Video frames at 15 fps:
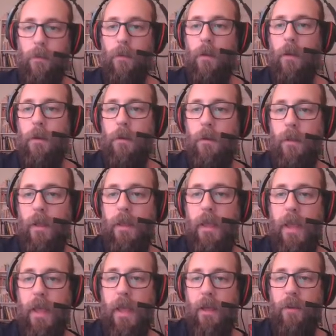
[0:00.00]
Underline
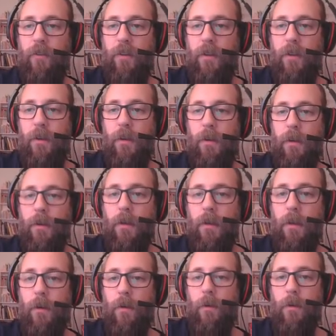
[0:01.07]
the action
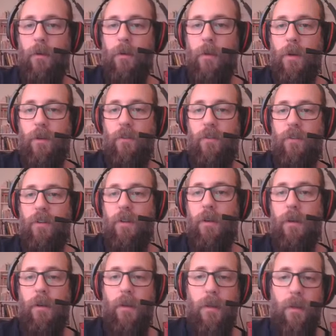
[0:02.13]
or the
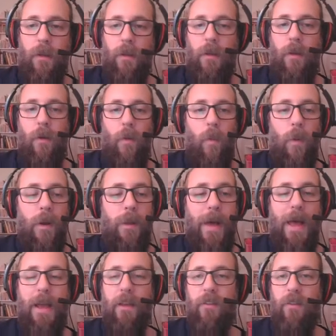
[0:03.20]
question. What am
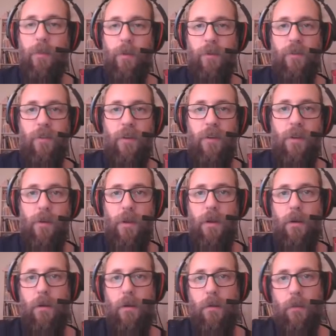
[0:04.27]
I supposed to do
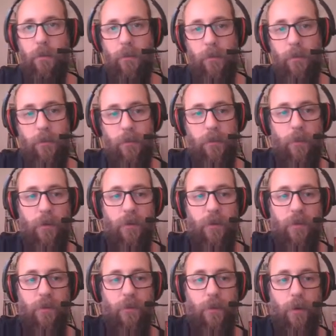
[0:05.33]
here? What's
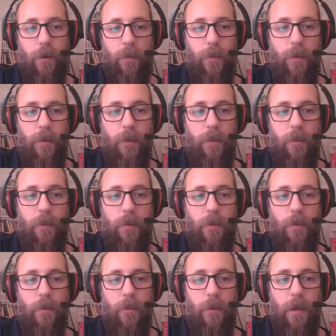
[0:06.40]
the verb?
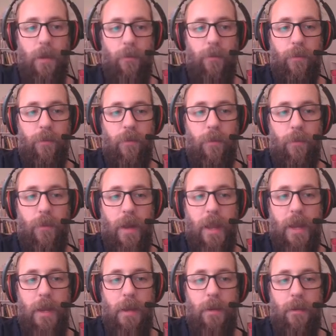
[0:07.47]
Okay, I'm supposed to
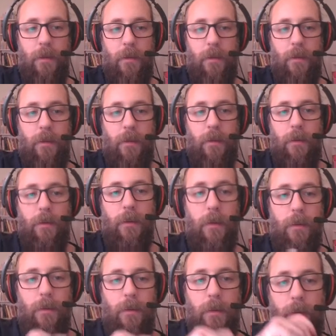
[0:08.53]
write
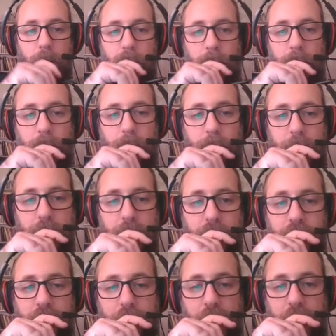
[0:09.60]
an
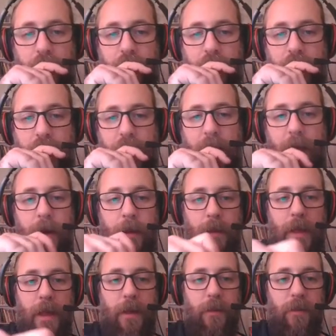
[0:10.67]
essay
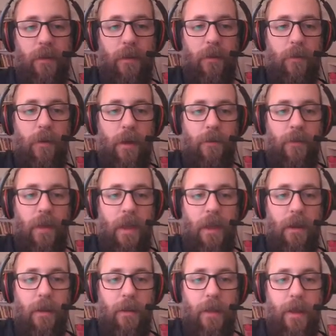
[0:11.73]
analyzing, so I have to
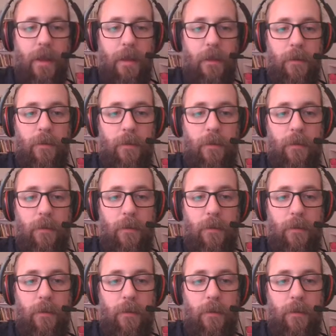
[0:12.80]
analyze